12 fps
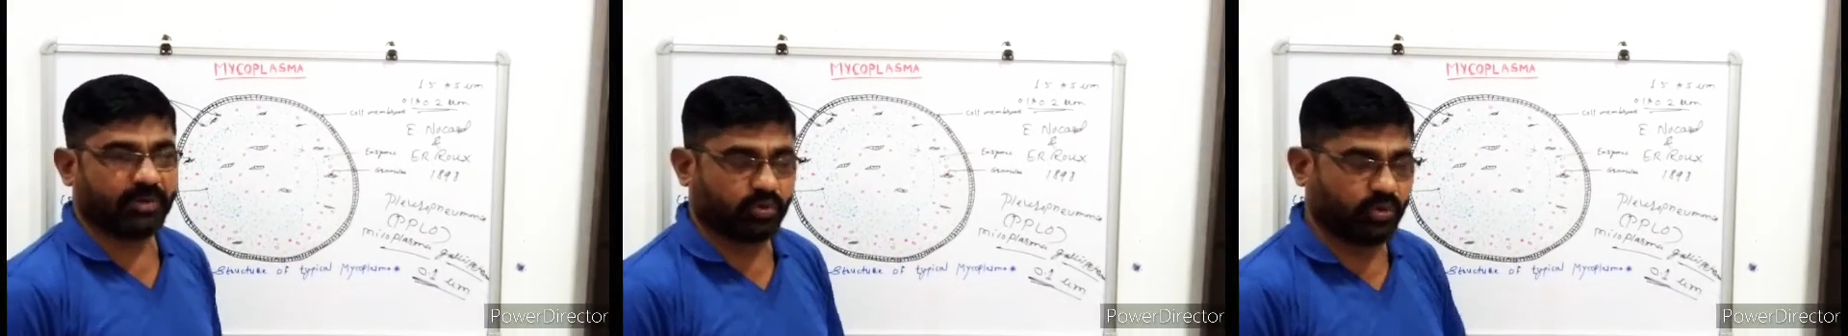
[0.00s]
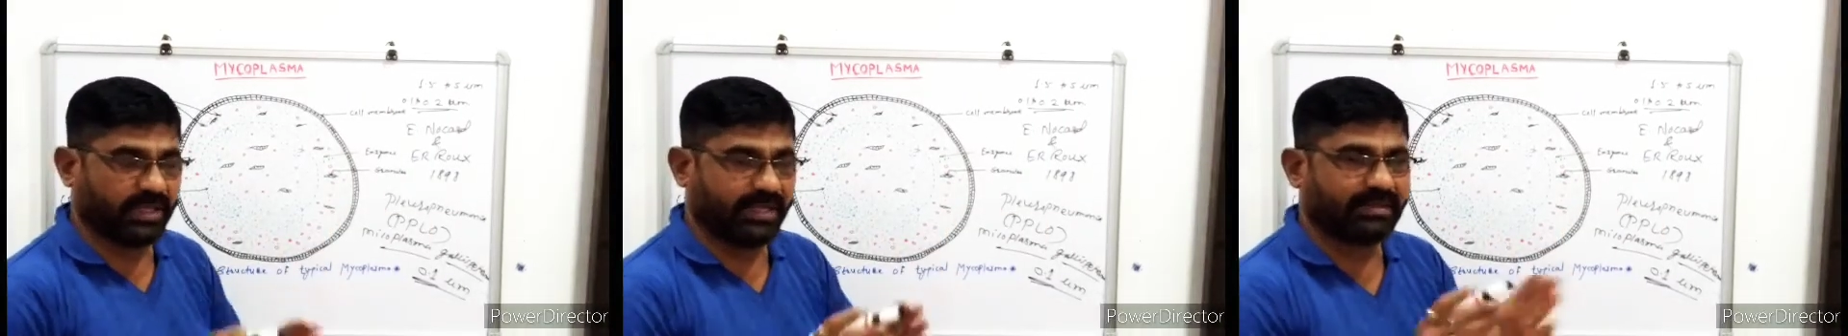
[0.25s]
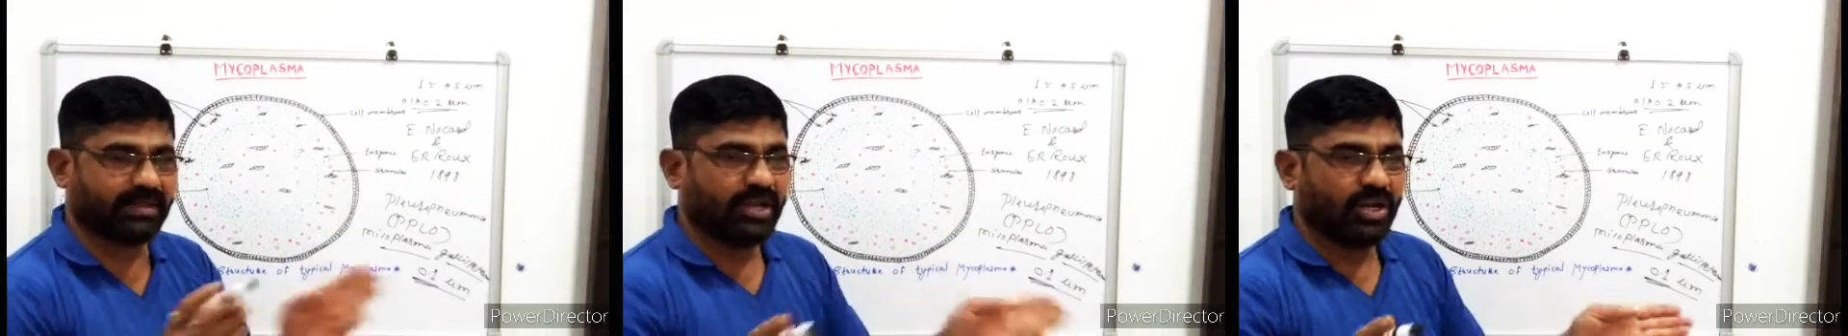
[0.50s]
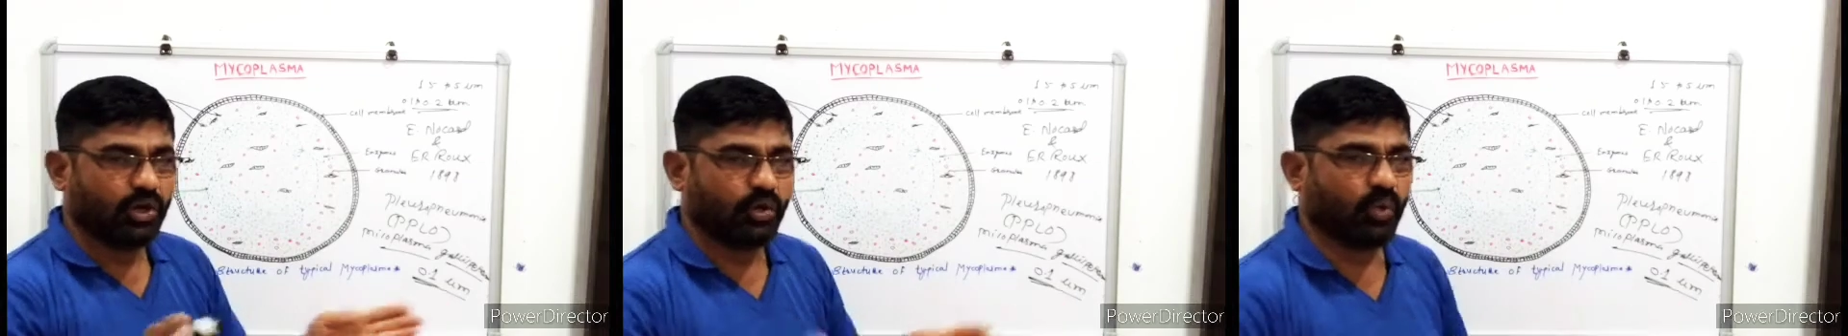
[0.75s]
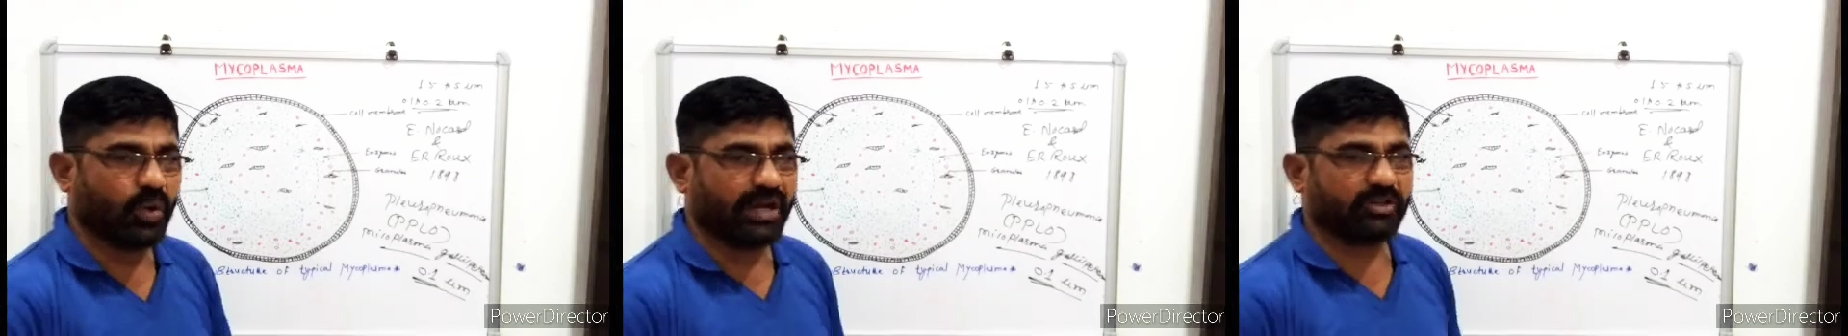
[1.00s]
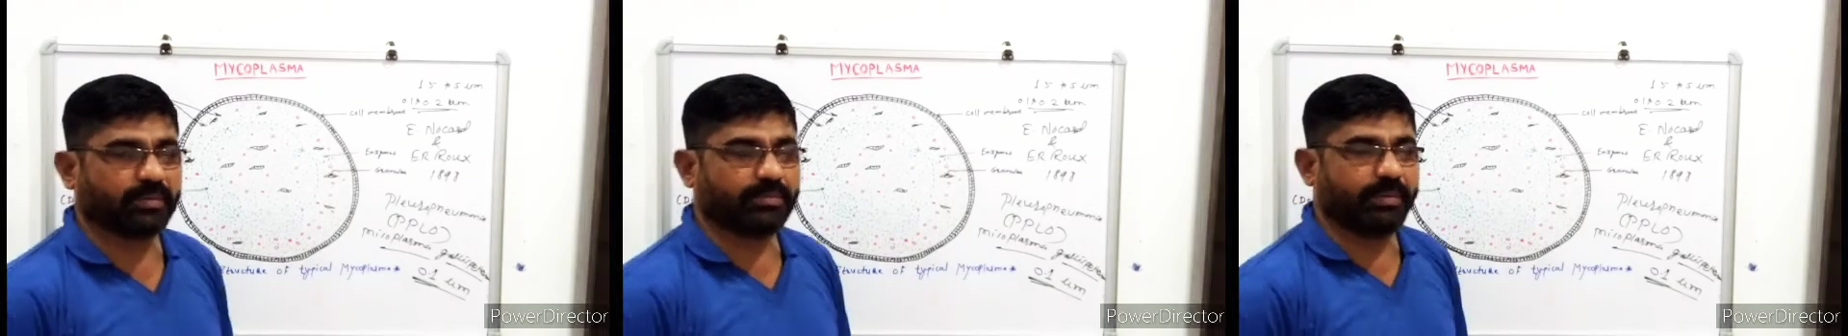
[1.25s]
So there is two
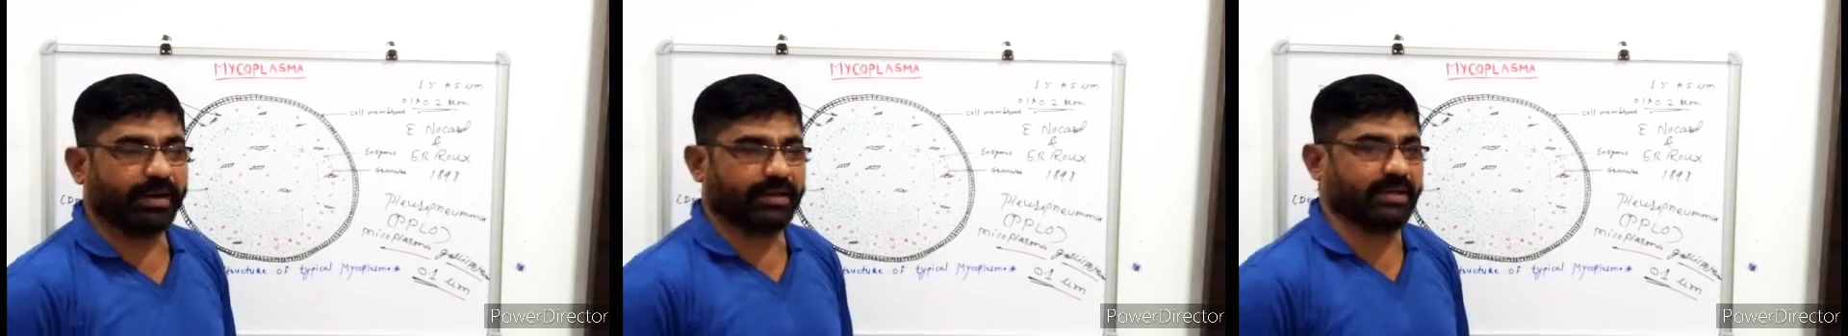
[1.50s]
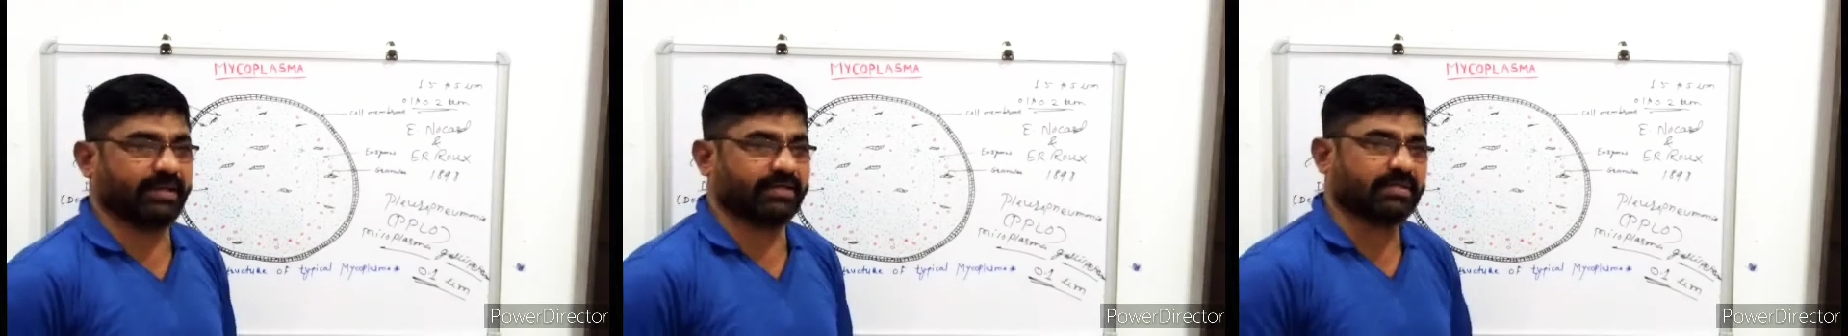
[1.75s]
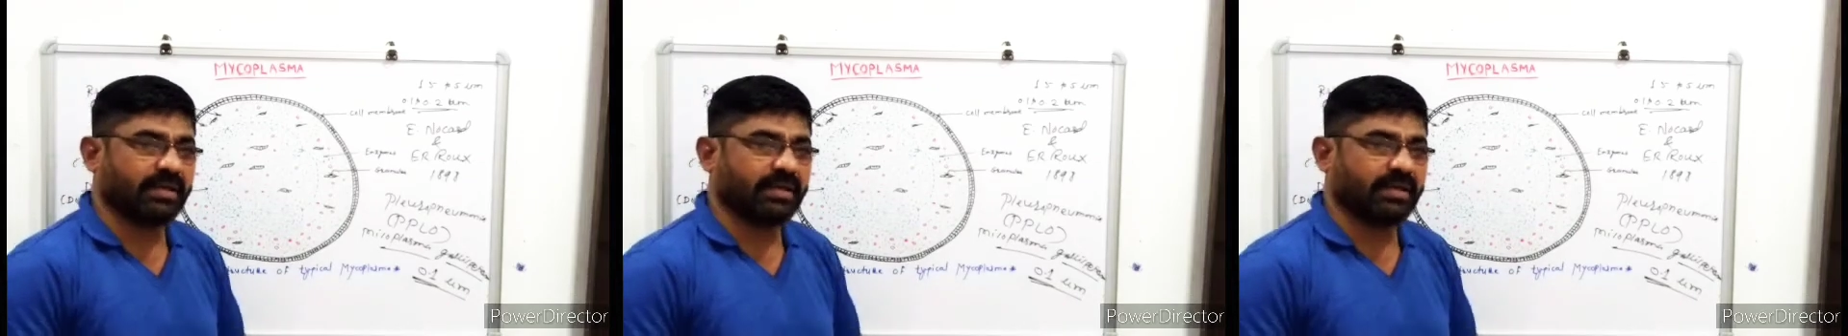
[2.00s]
kinds of the bacteria: